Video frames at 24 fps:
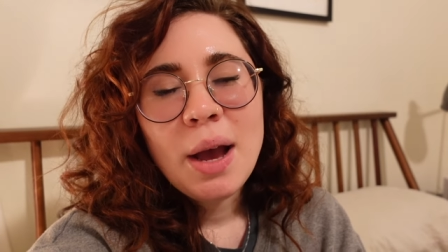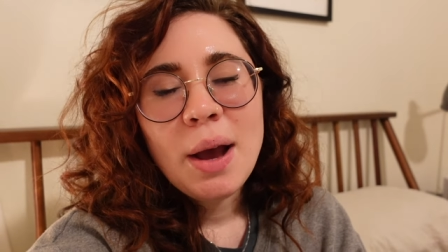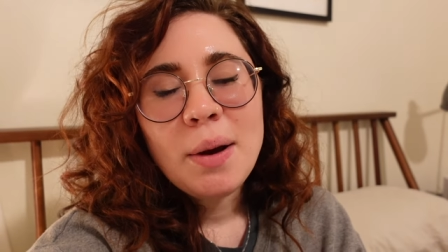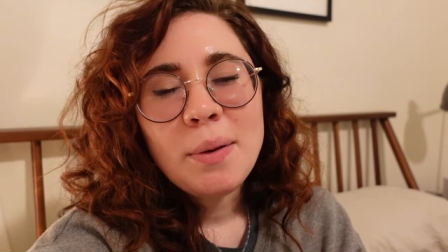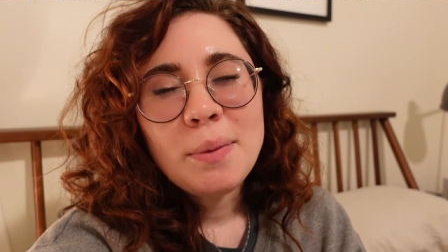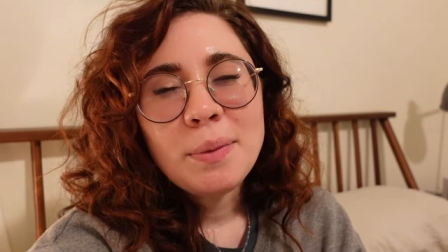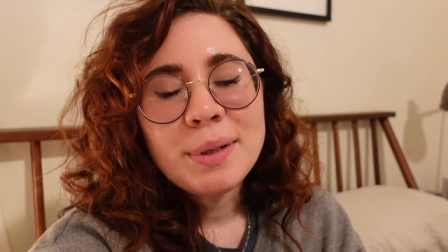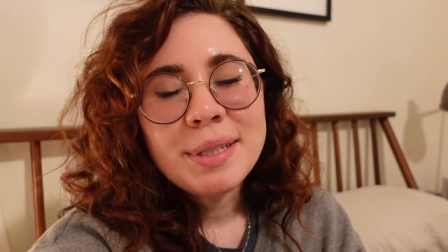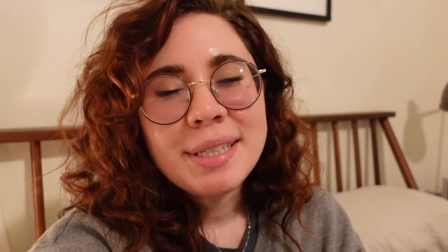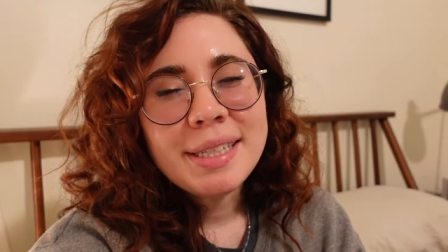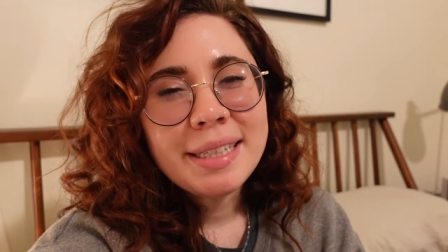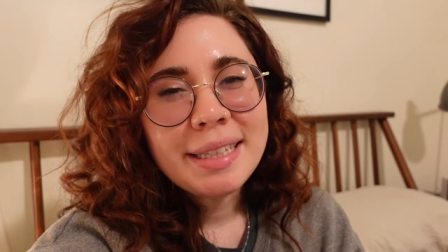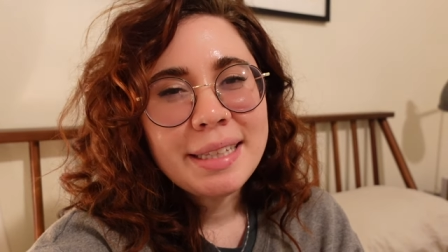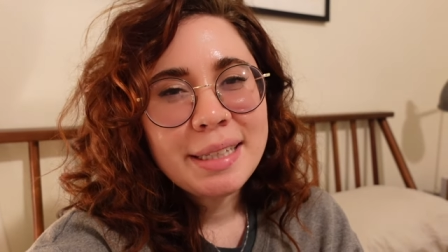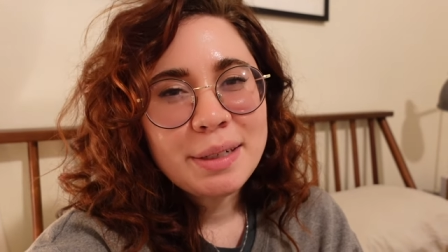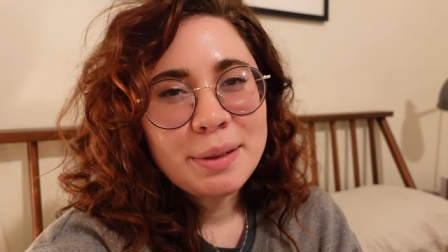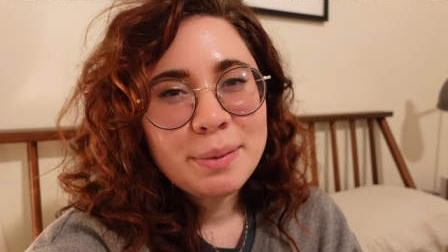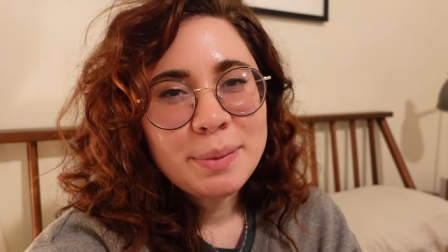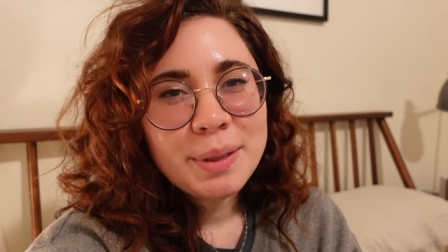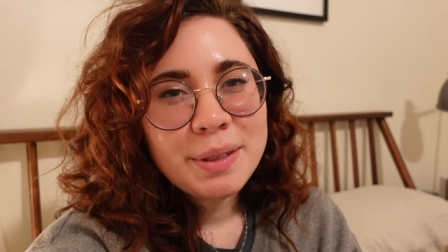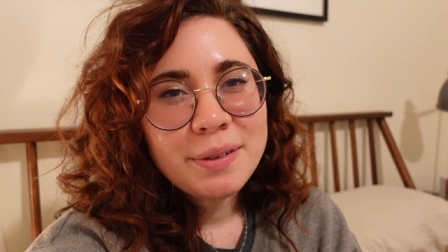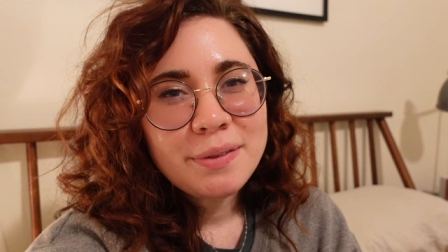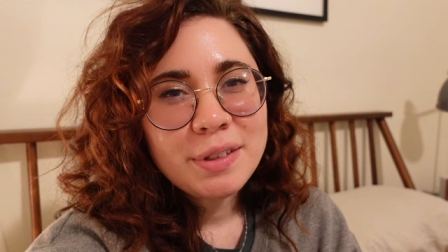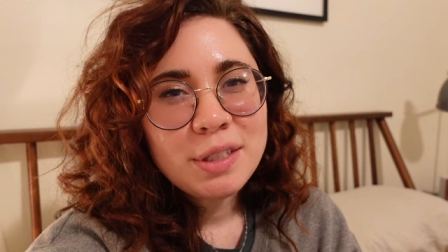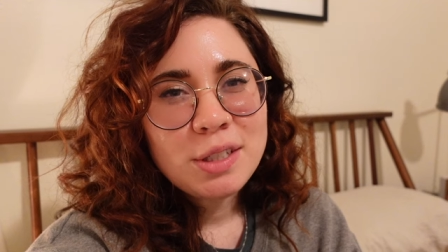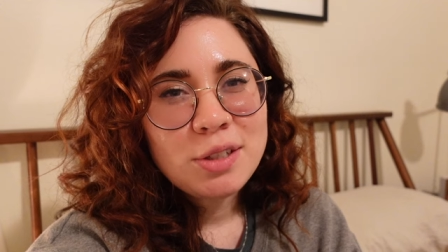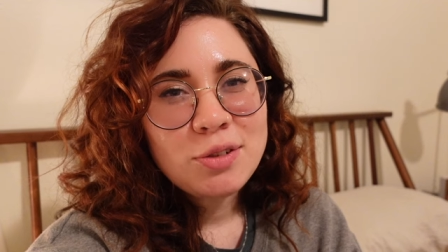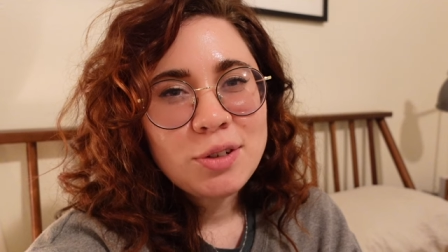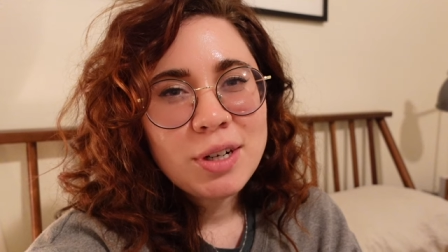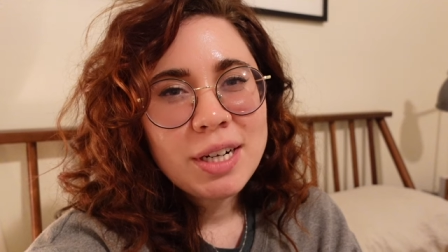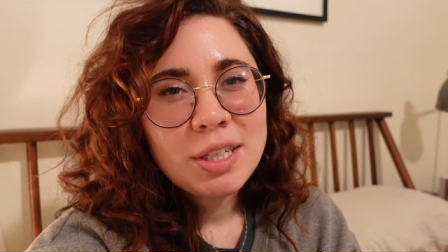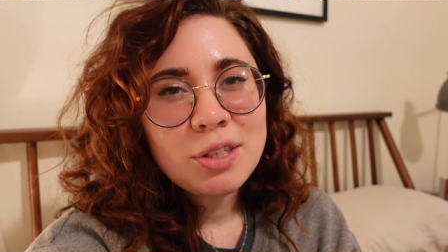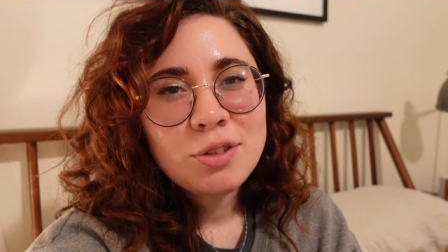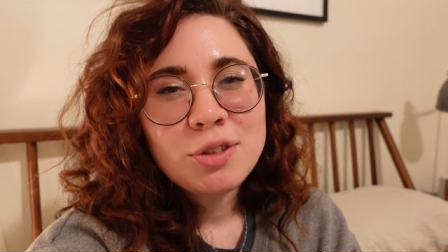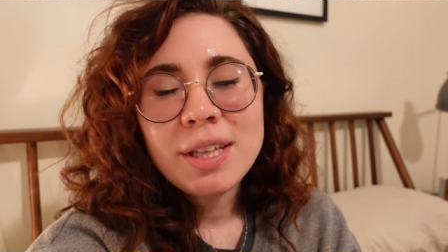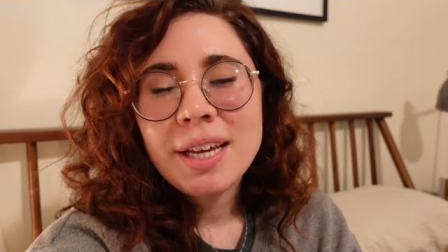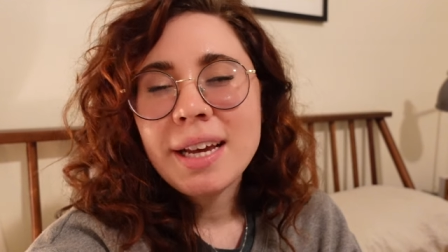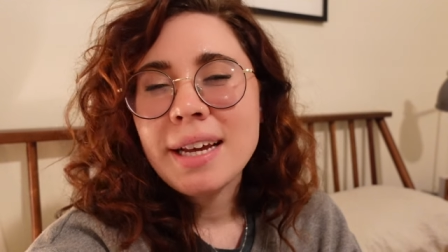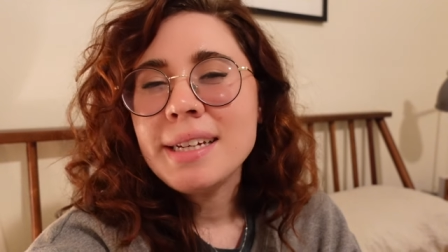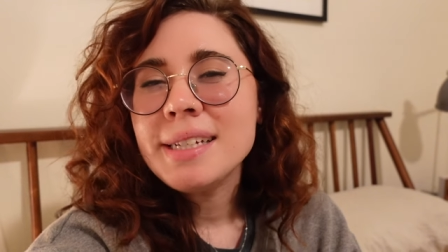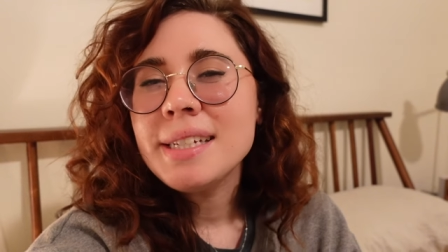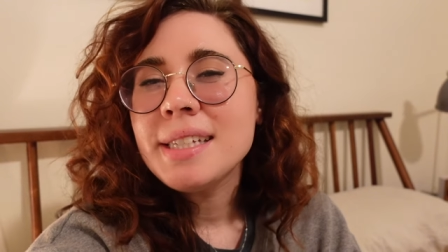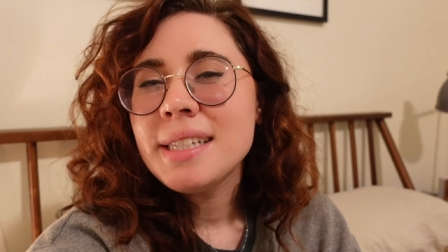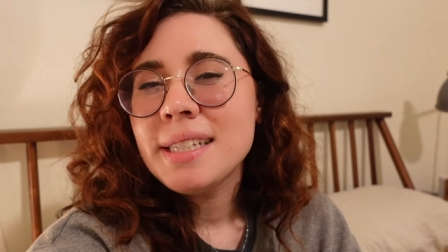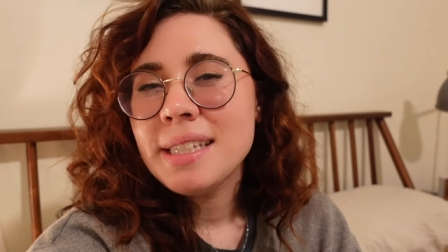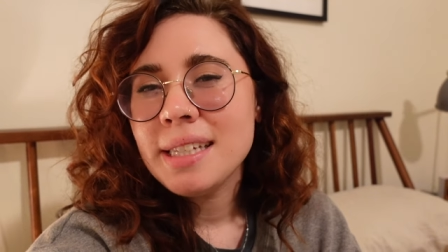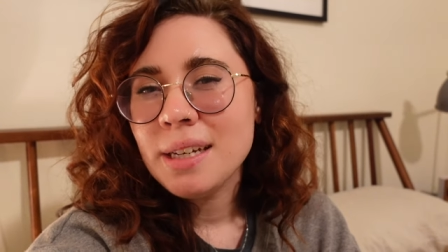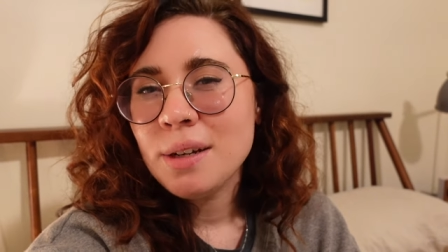was a little bit of a stretch. Like, I
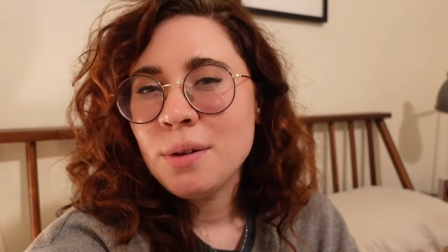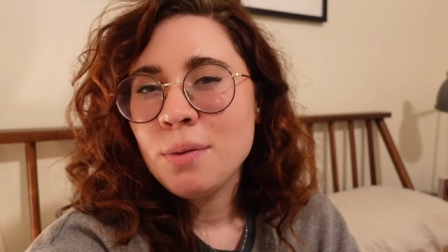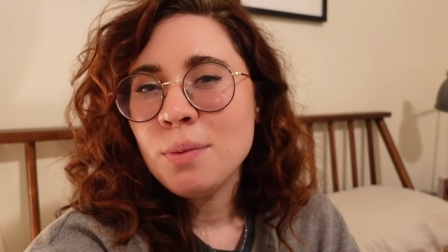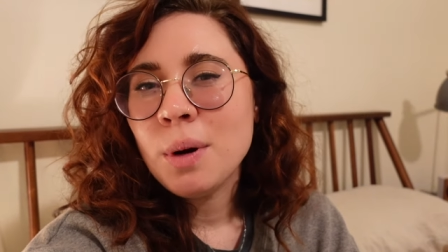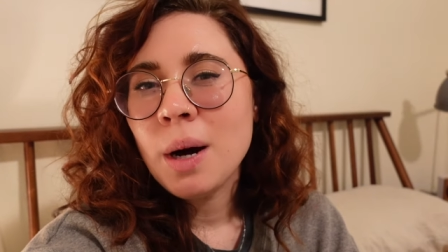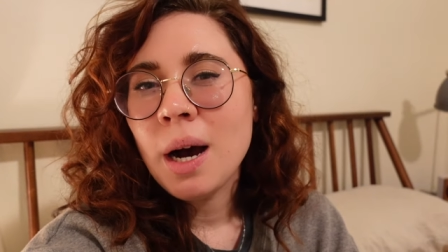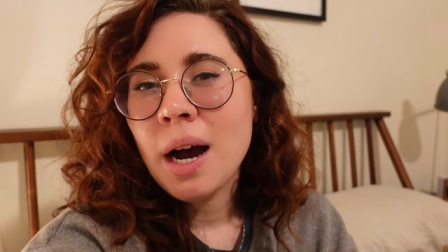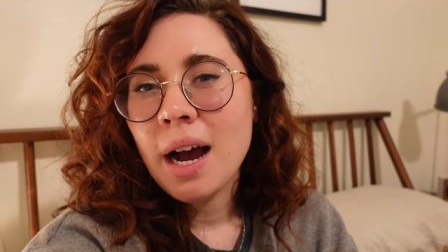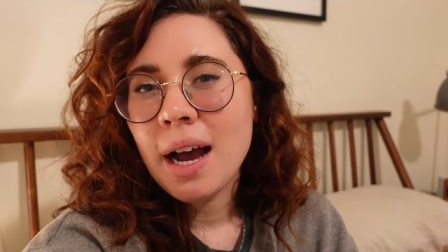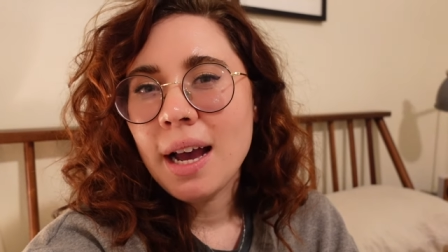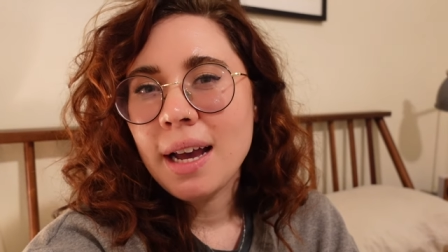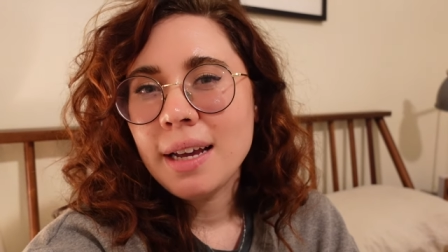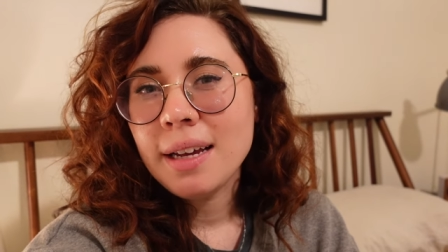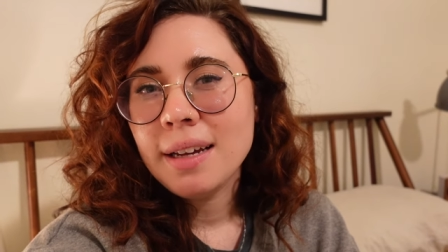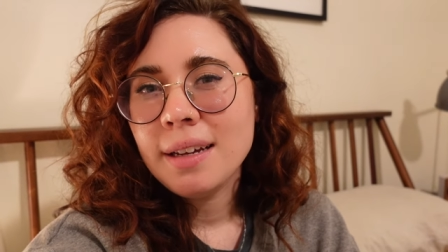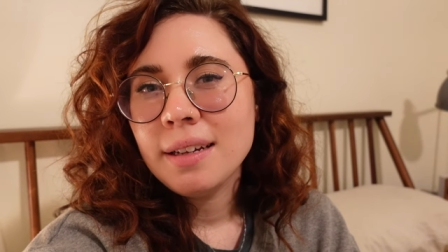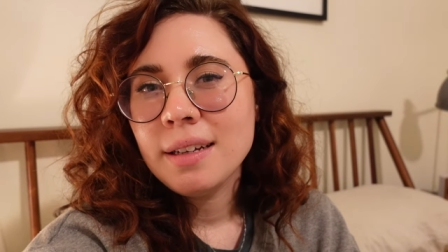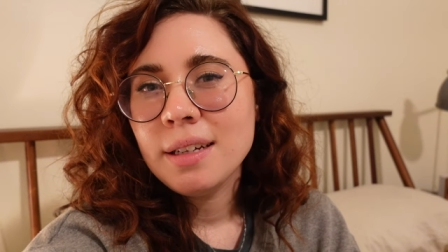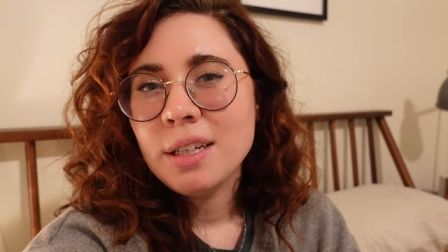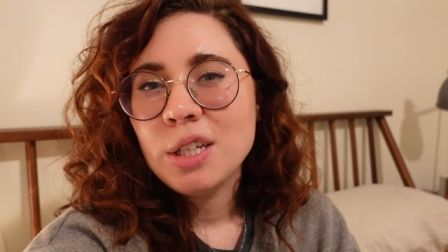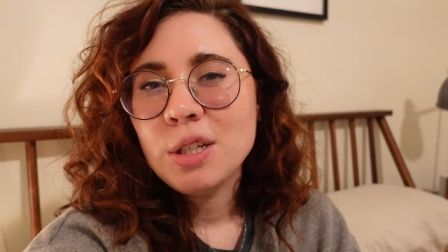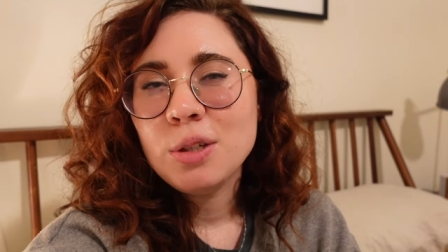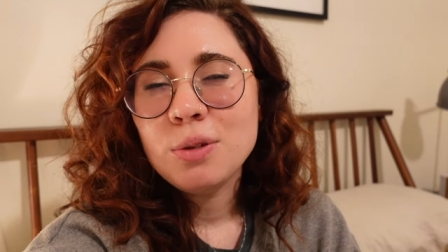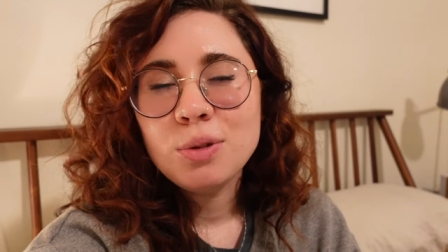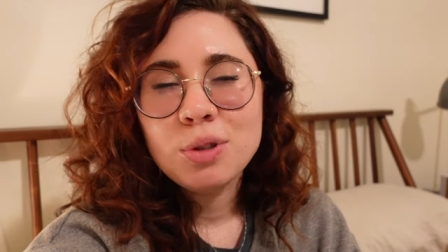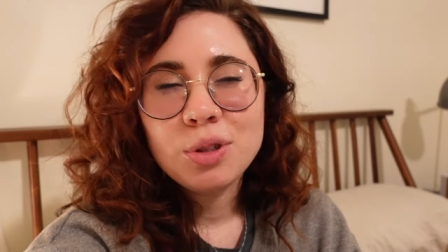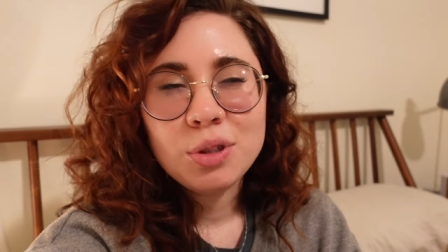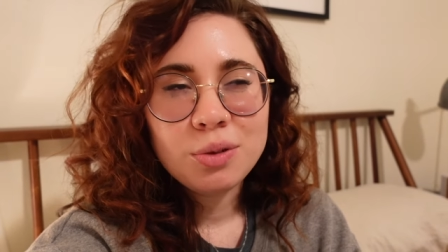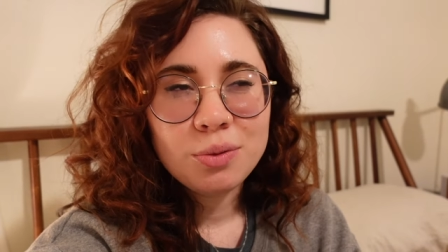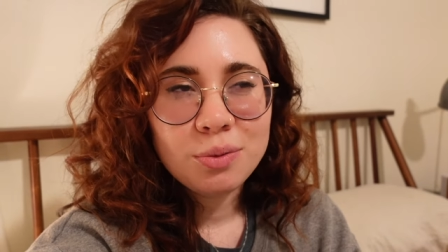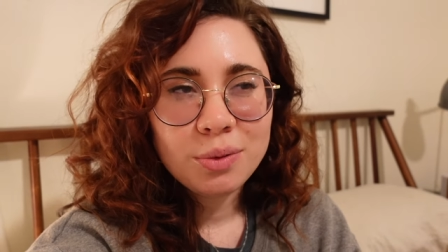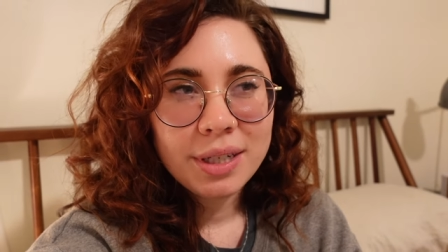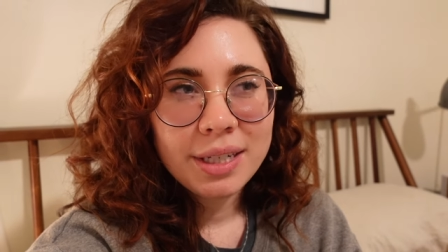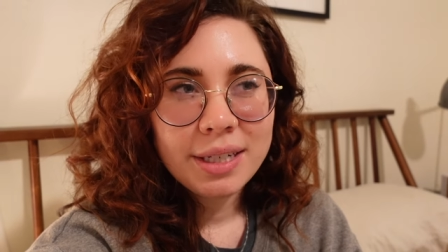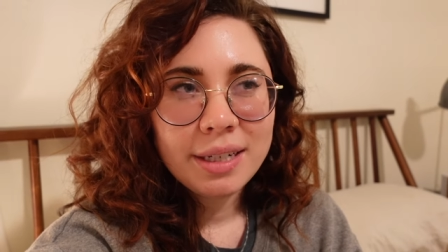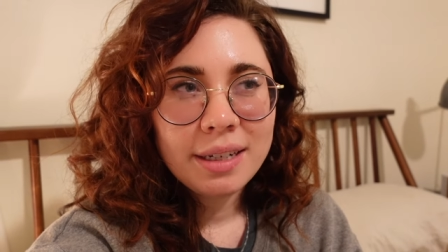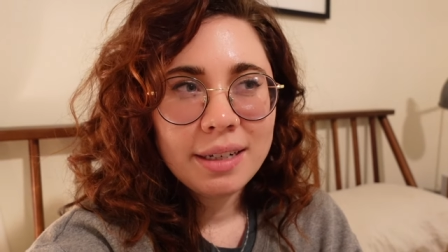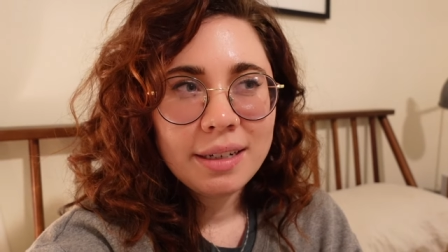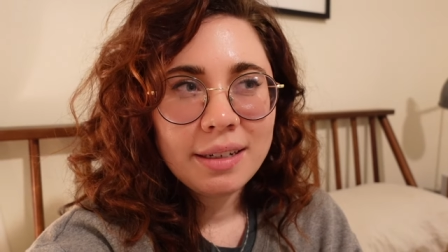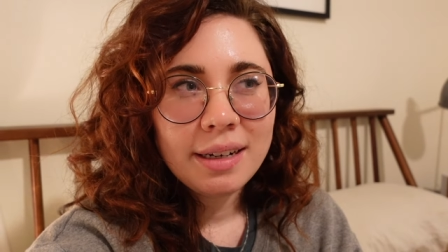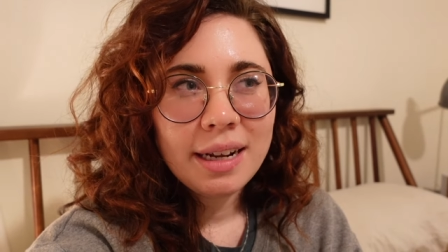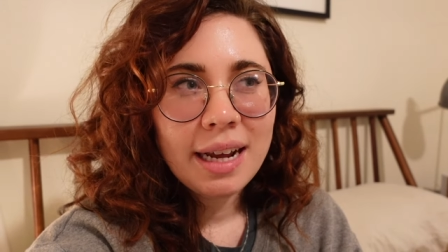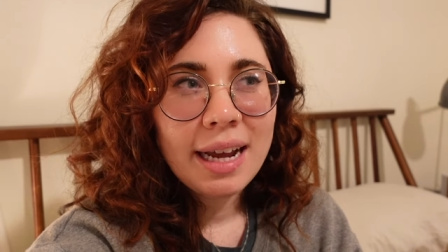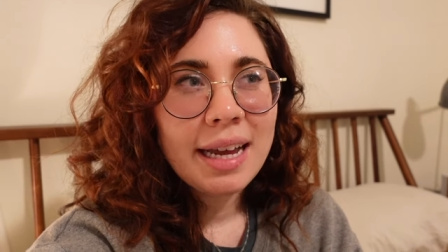see why you should read it,